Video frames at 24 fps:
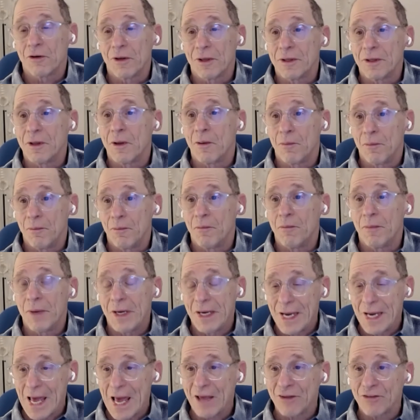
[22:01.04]
in the
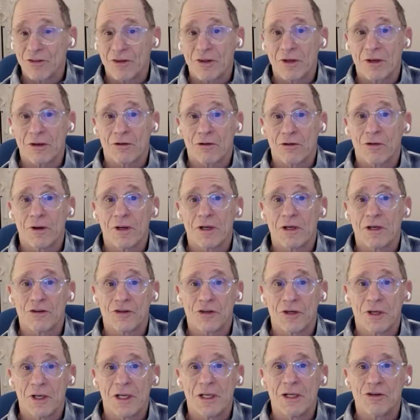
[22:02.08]
monastic
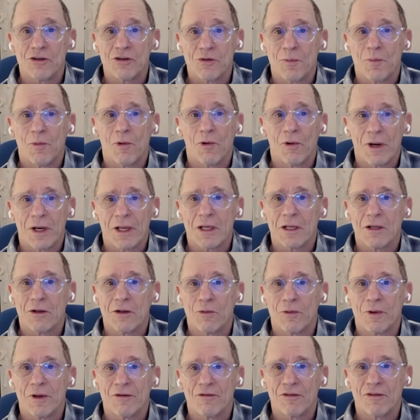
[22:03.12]
tradition, each morning you
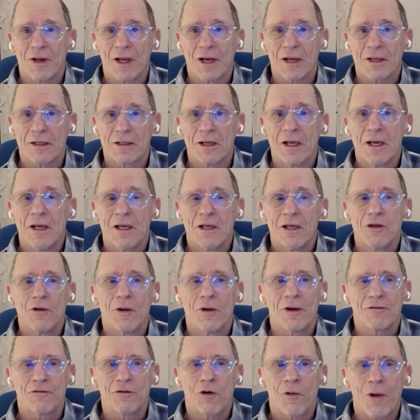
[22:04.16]
reflect, you
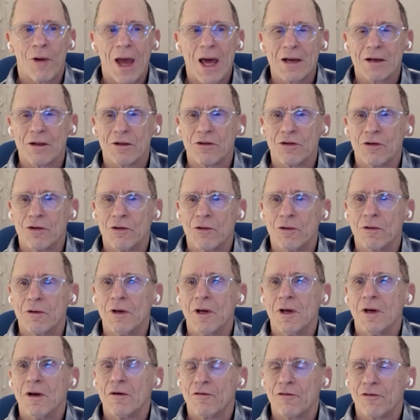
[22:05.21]
have gratitude
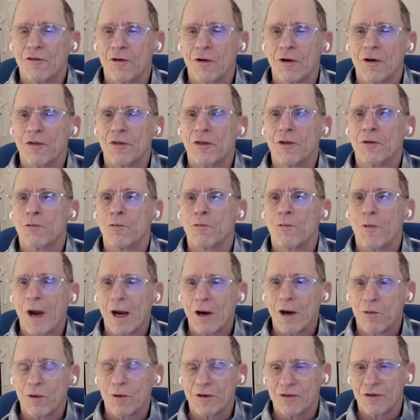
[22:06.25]
for the
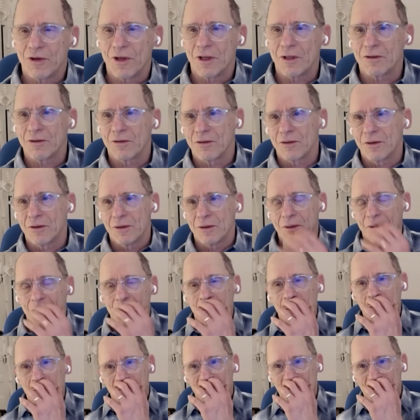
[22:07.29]
requisites,
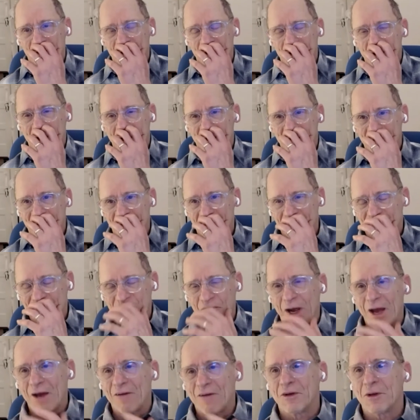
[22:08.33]
for
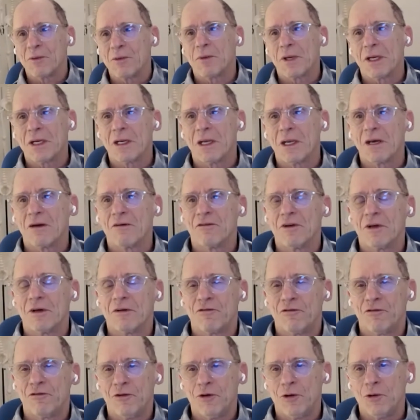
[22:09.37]
having been given
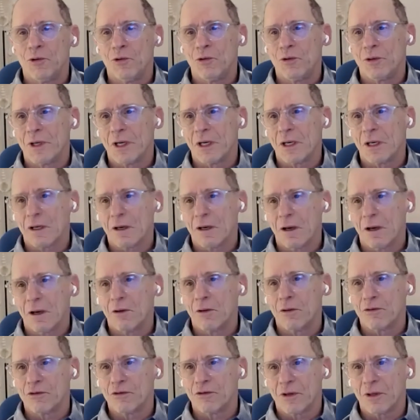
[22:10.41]
food and
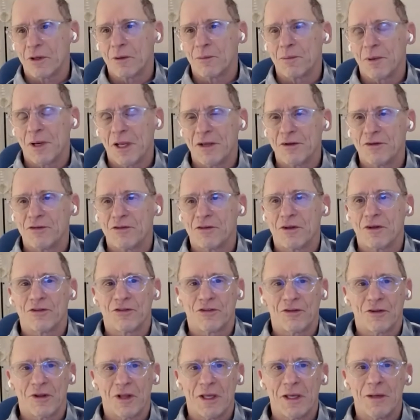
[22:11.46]
clothes and a place to
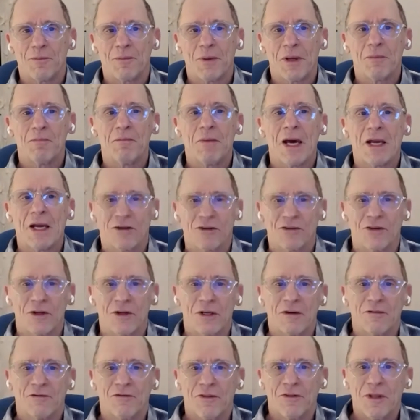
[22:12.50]
sleep and medicine
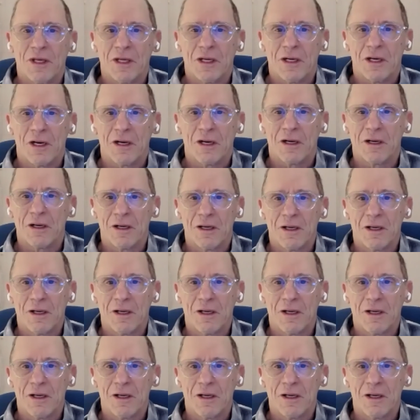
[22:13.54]
if needed.